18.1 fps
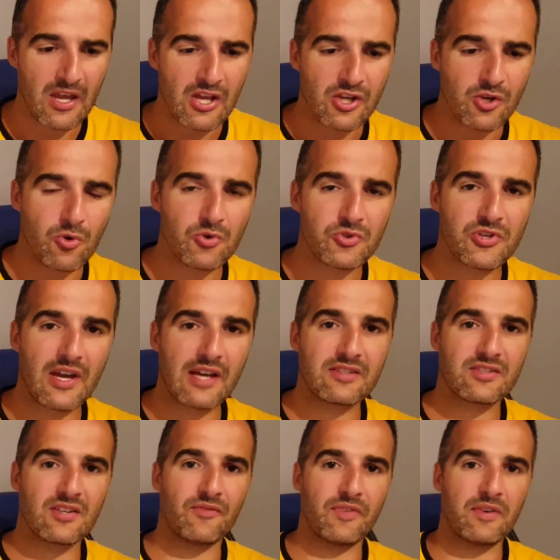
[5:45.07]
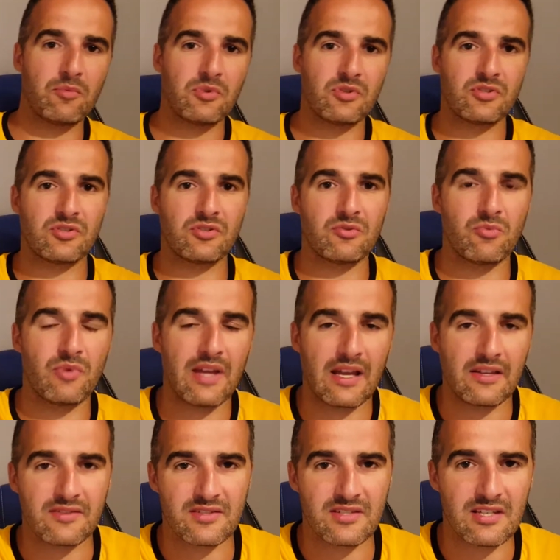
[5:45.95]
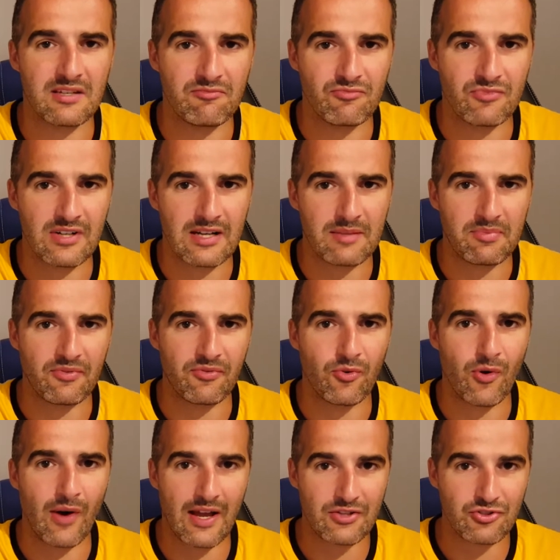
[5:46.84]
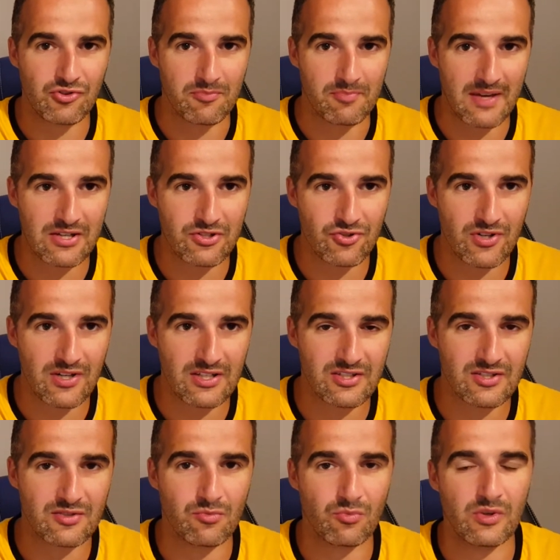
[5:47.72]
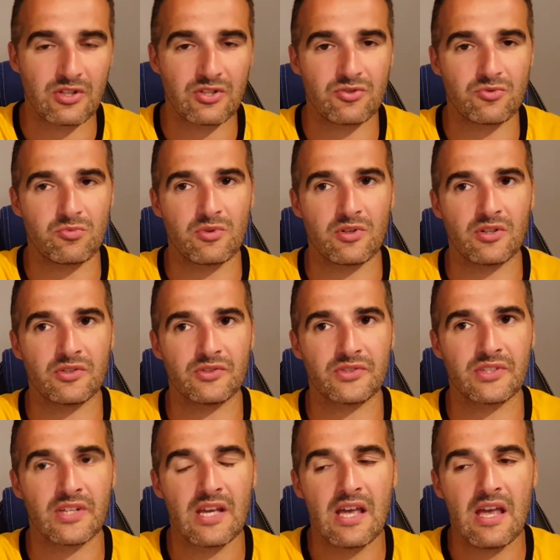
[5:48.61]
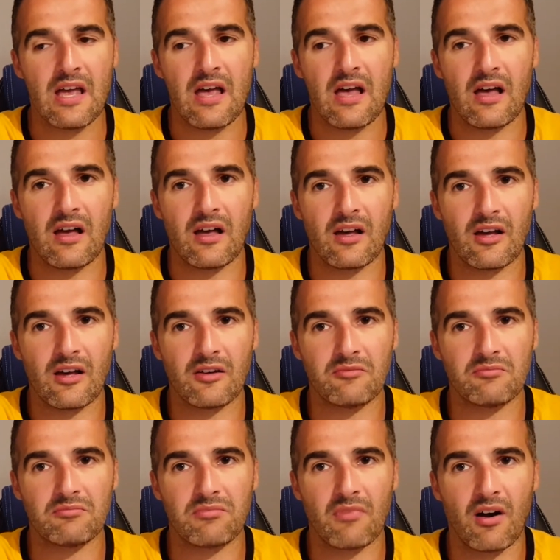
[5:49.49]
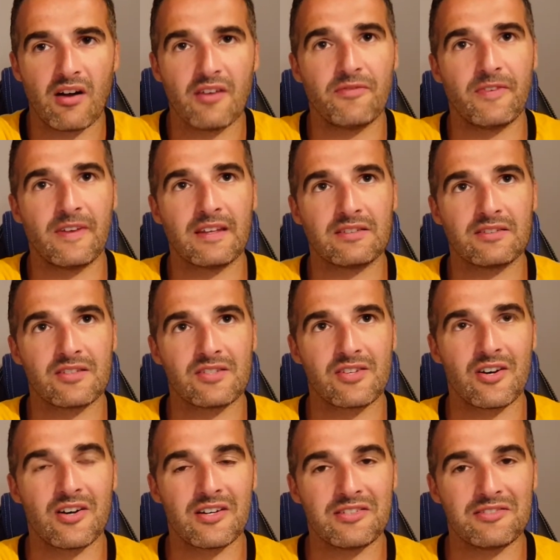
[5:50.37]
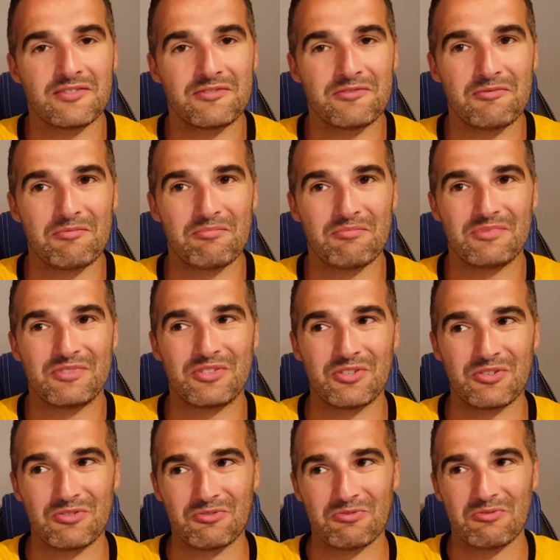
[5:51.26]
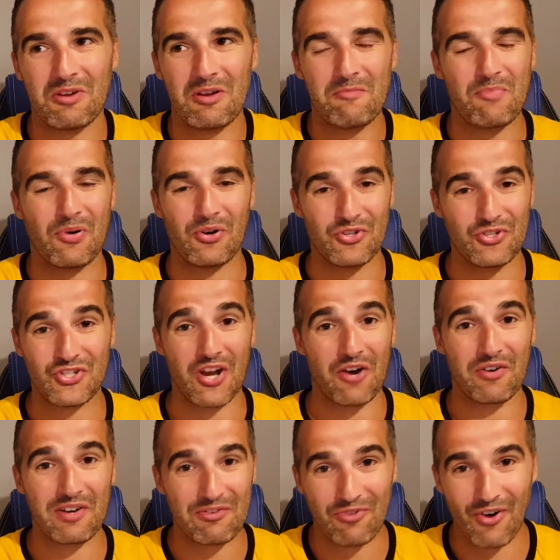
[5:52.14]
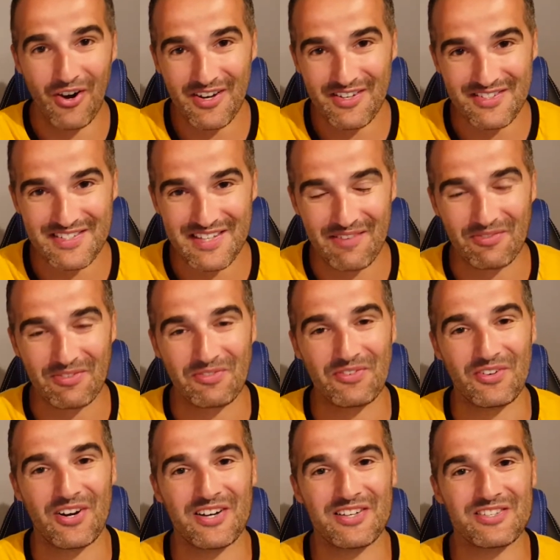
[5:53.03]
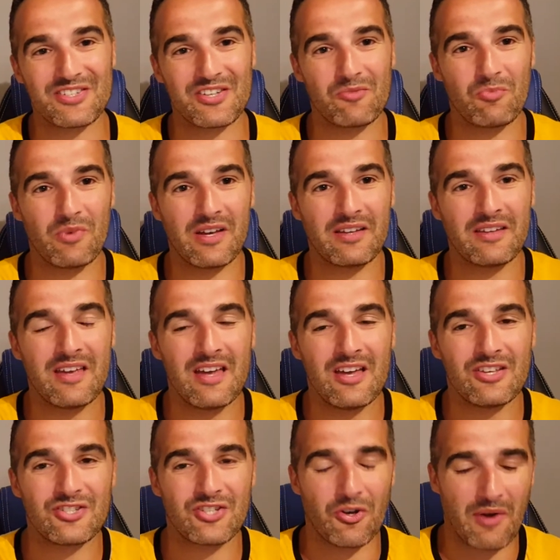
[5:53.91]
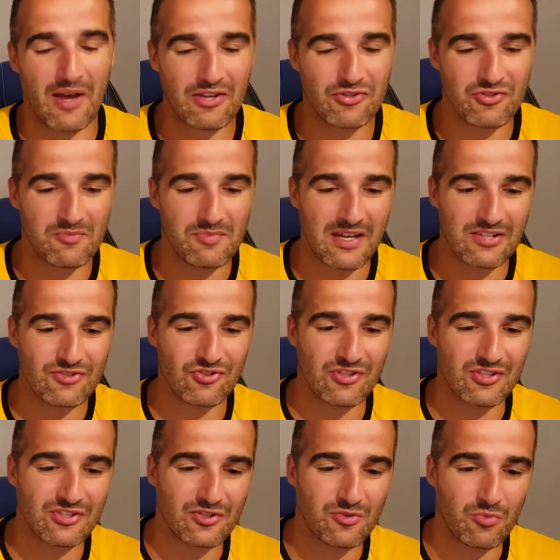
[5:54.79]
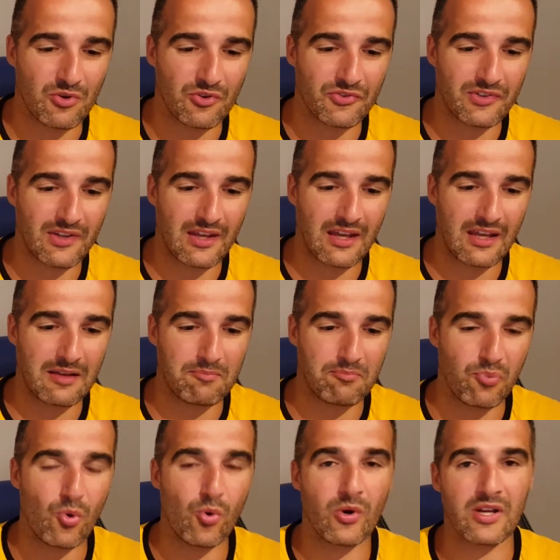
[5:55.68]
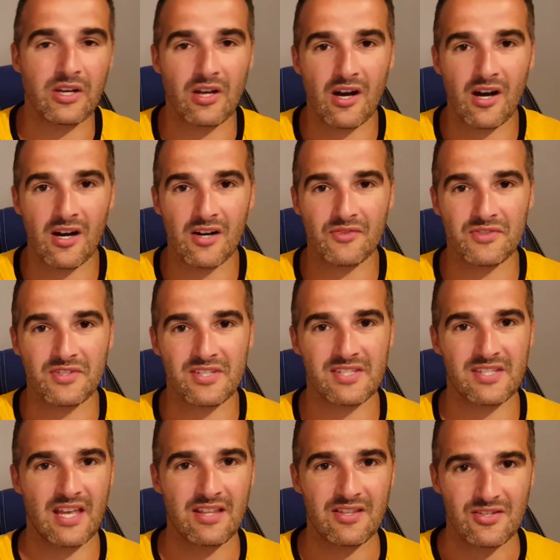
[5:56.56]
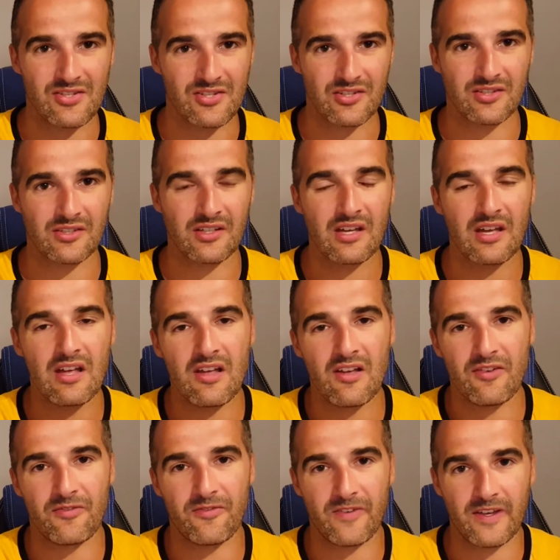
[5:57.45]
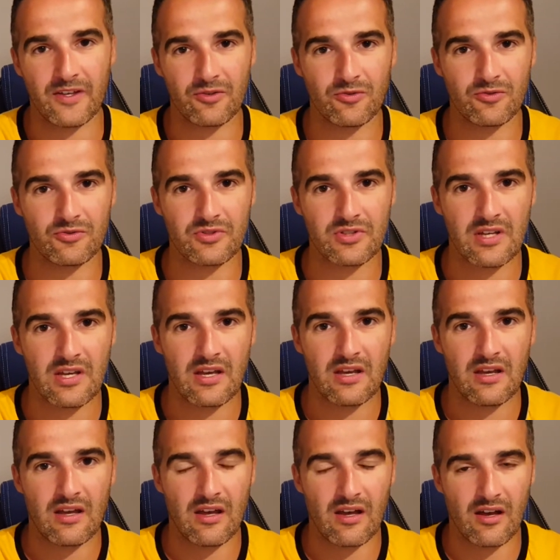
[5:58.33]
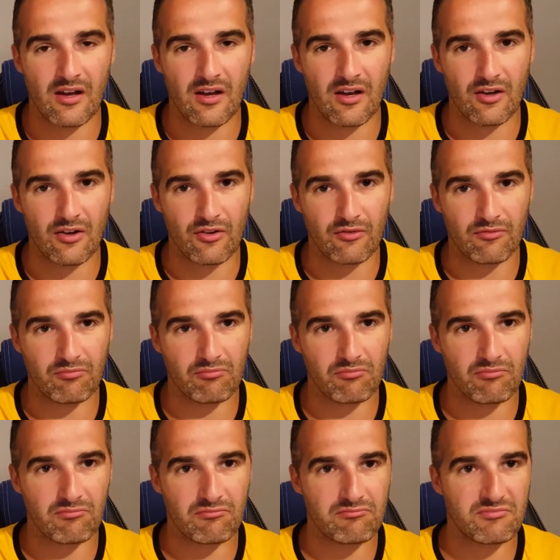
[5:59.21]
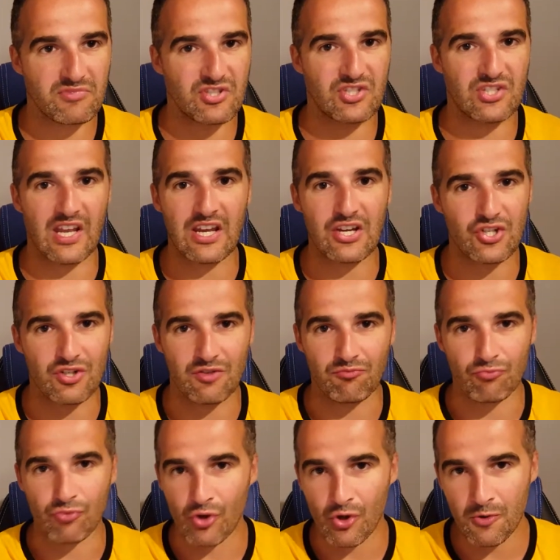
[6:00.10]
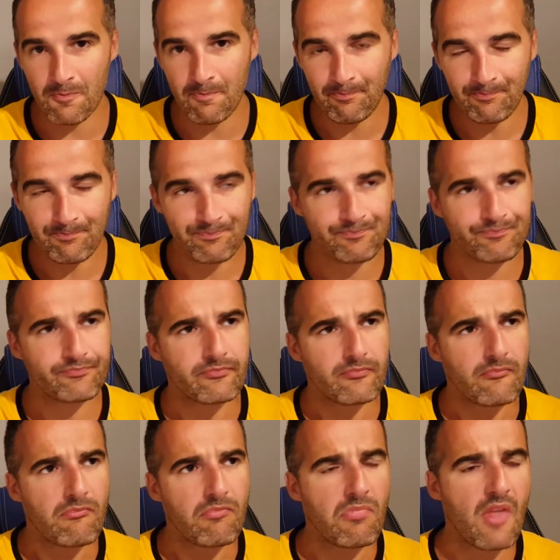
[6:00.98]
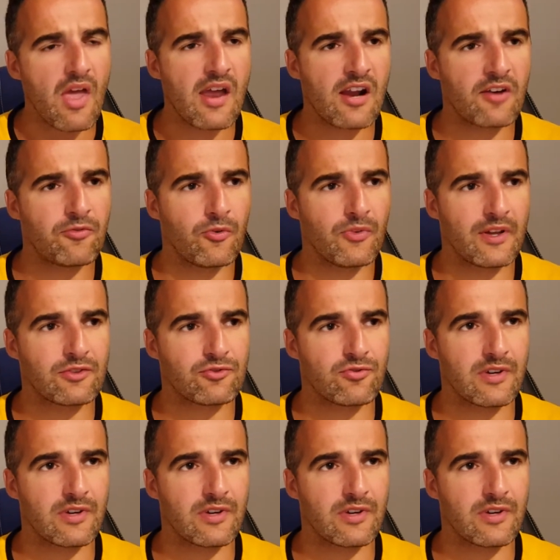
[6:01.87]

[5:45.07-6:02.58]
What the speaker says: You also had something which we hadn't seen really before, astrometrics, which was, I think, designed to put Jerry Ryan 7 of 9 somewhere. So astrometrics was a Borg enhanced sensor filled station room, and I thought that was